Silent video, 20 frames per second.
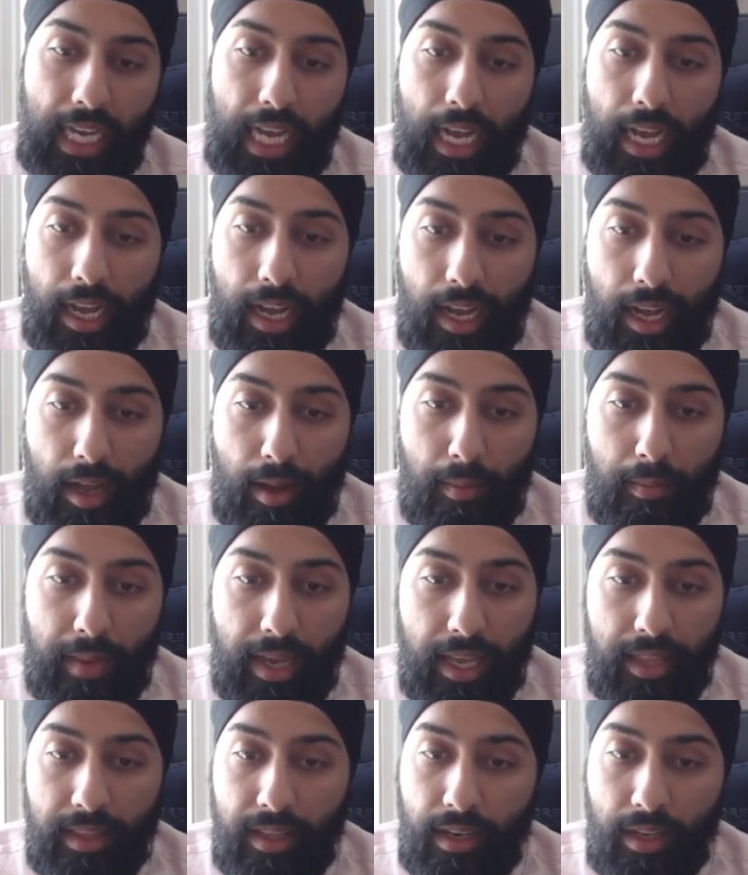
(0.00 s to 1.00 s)

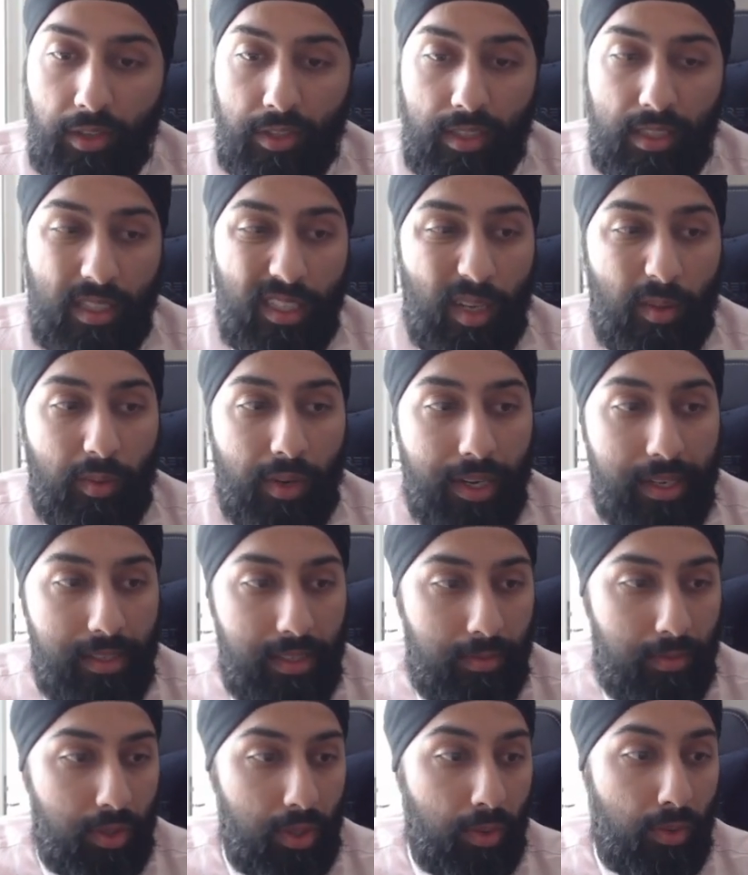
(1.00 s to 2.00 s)
and then I'll just summarize
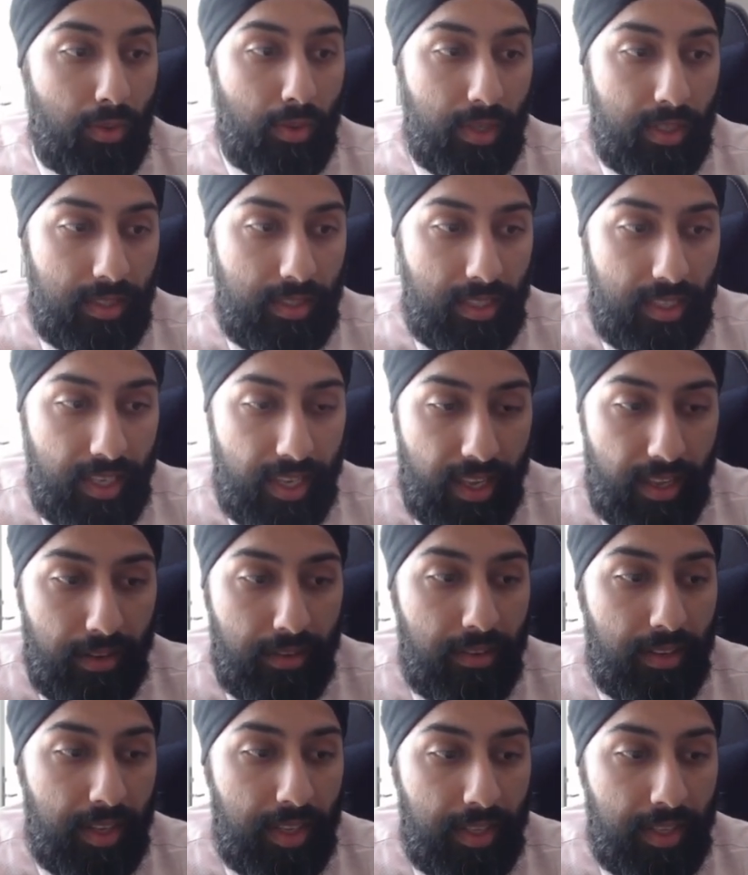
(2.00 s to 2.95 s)
them towards the end.